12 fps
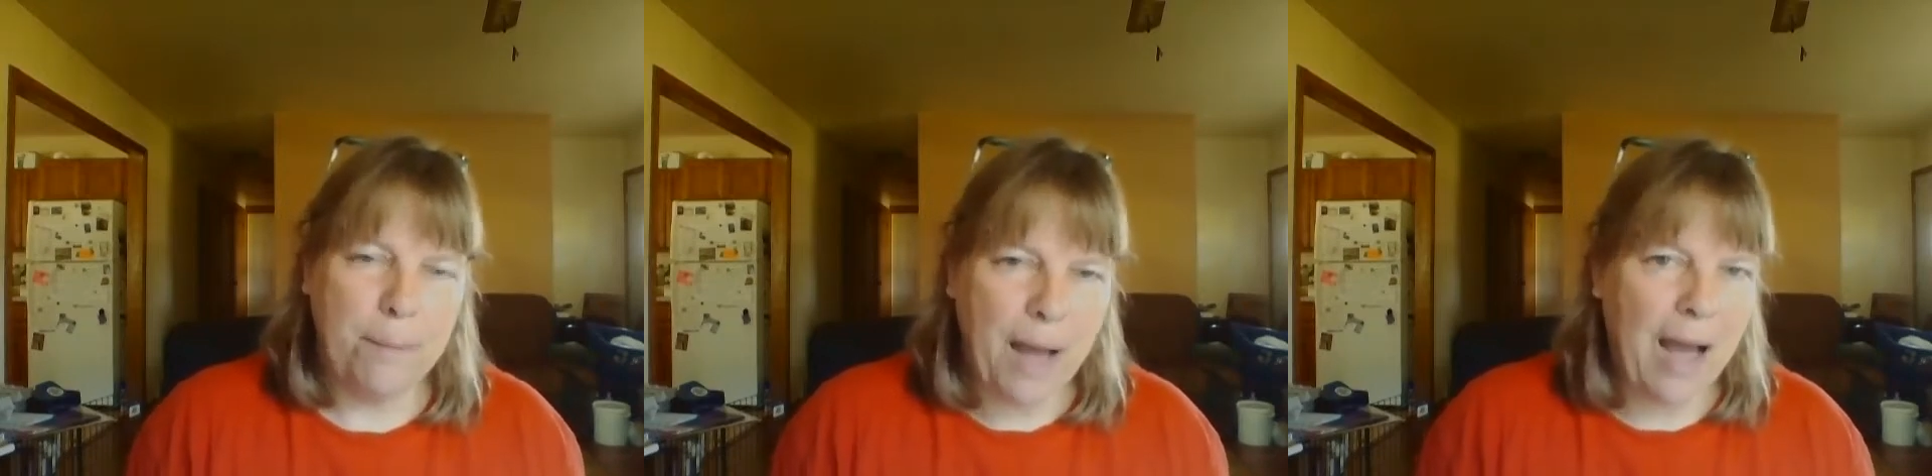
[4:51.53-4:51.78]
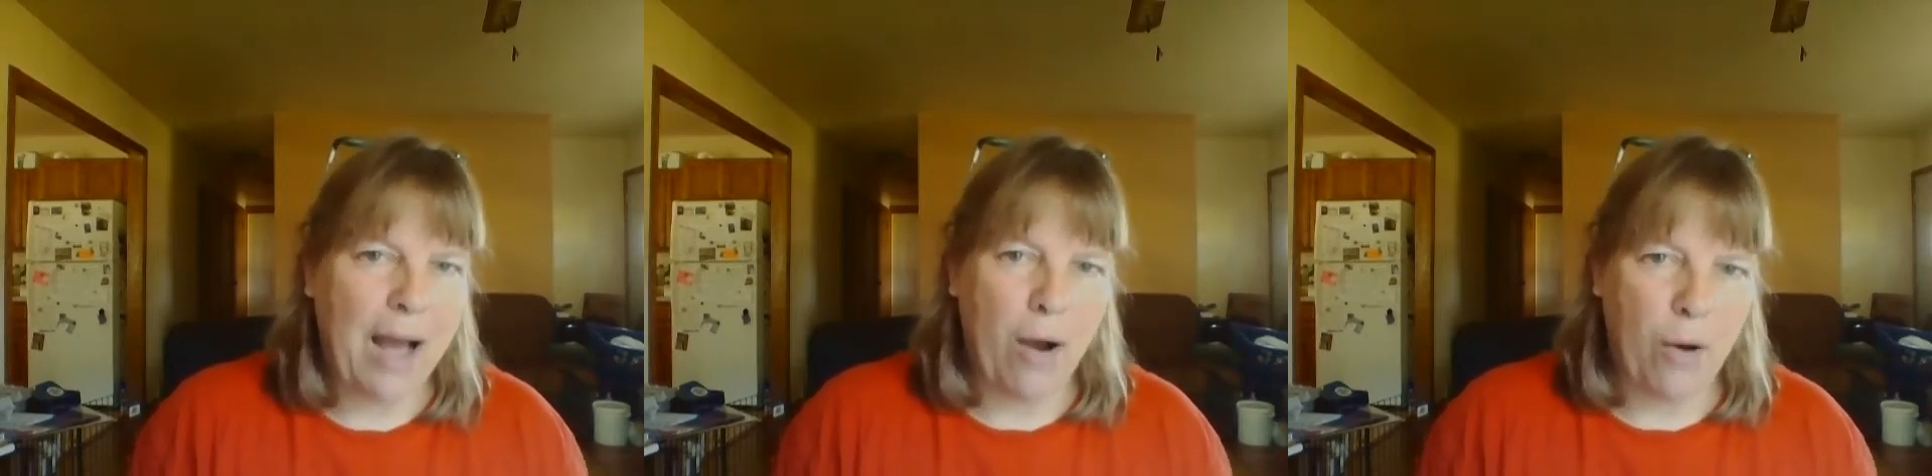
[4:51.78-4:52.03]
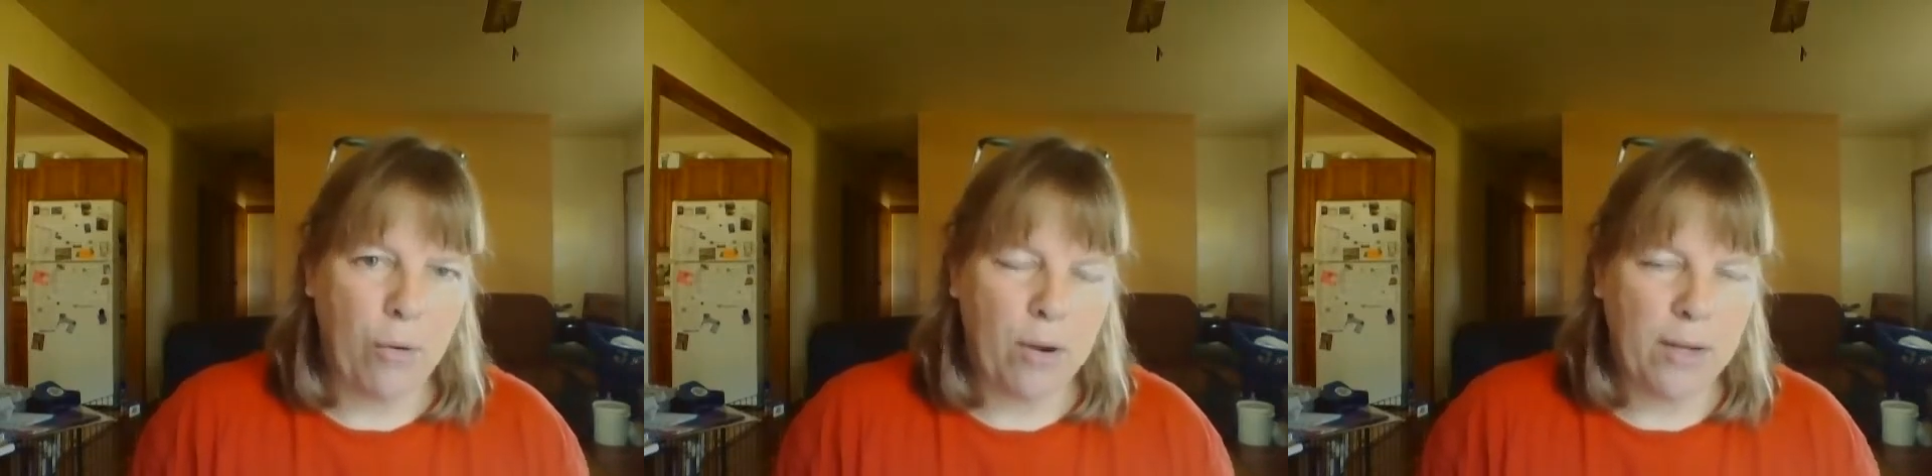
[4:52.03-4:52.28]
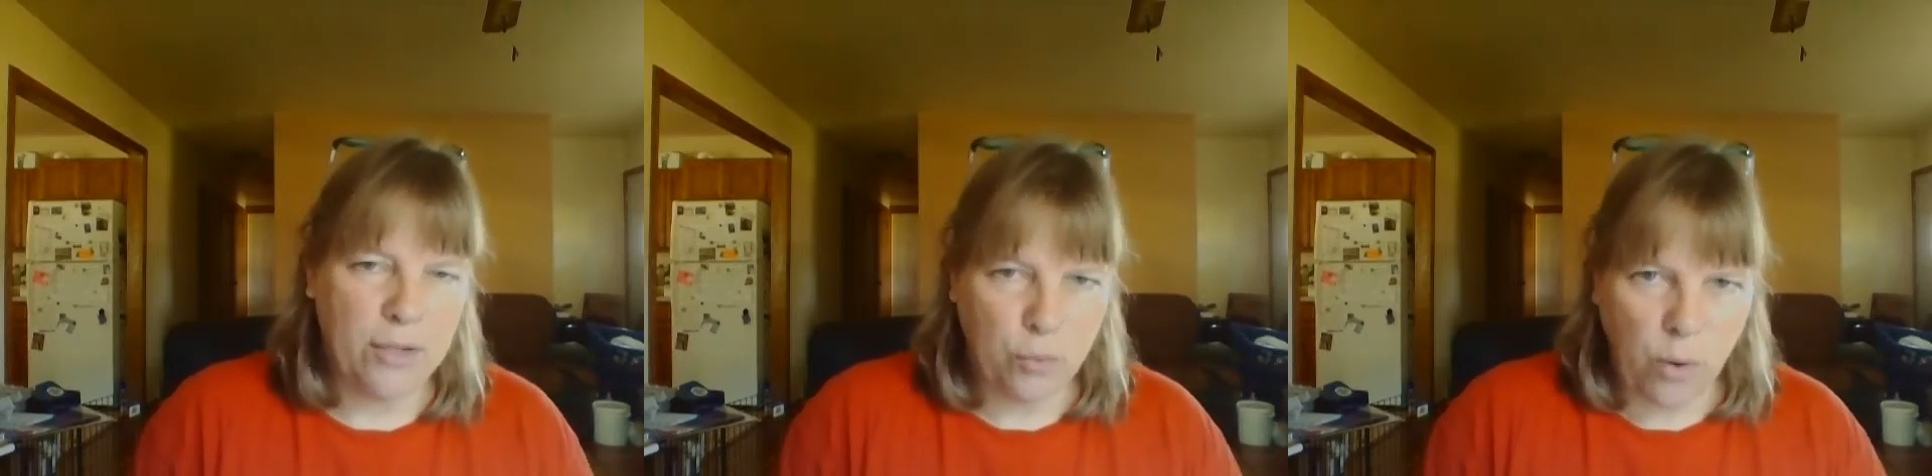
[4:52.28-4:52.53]
pow
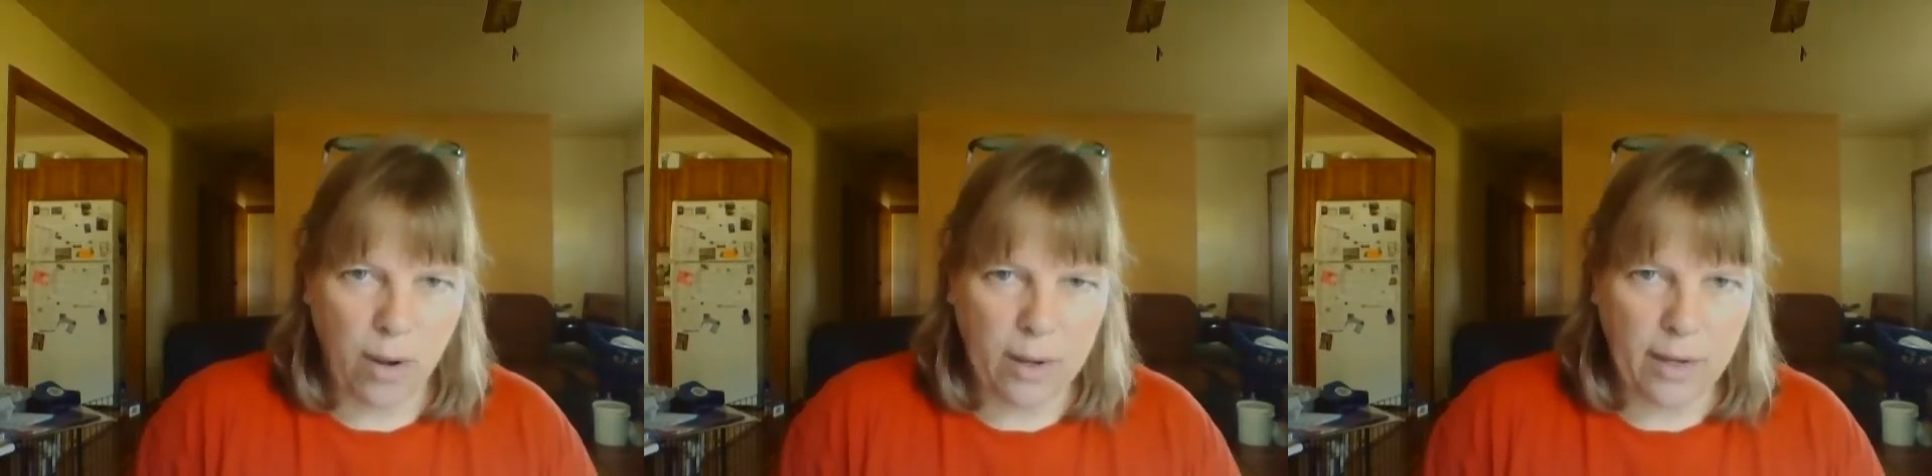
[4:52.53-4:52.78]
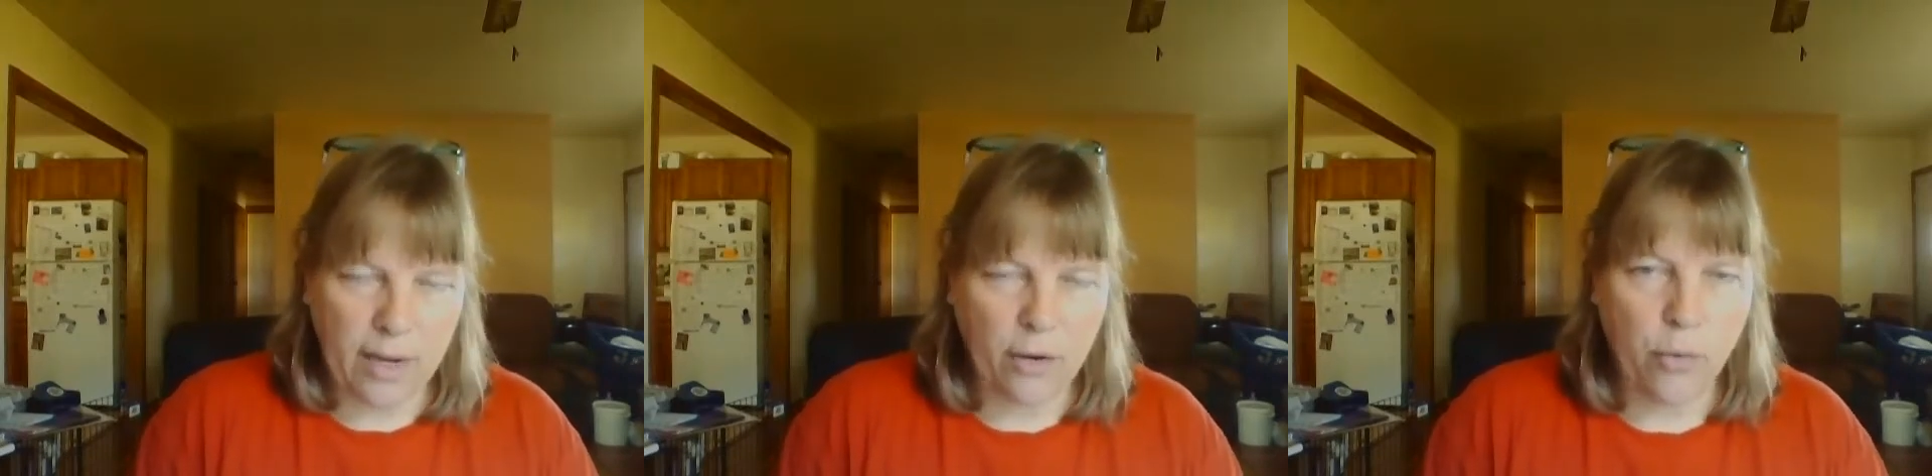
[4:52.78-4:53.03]
as what a